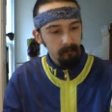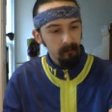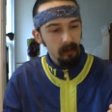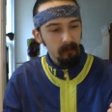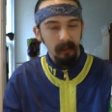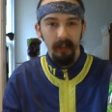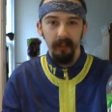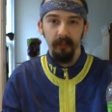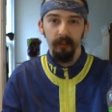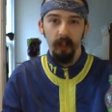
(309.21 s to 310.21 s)
well, not
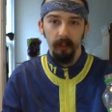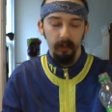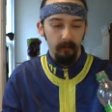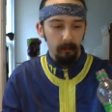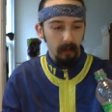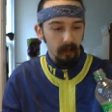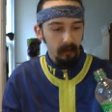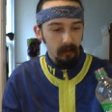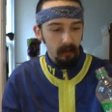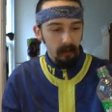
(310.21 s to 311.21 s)
destructive, but
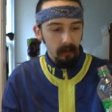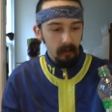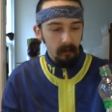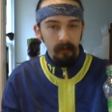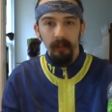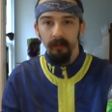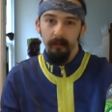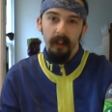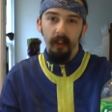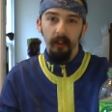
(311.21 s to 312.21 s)

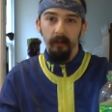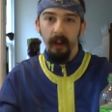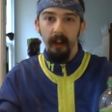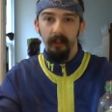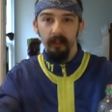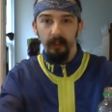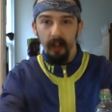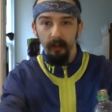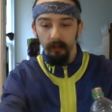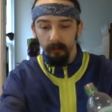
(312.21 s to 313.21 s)
just ill-advised in
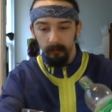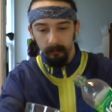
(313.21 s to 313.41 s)
general.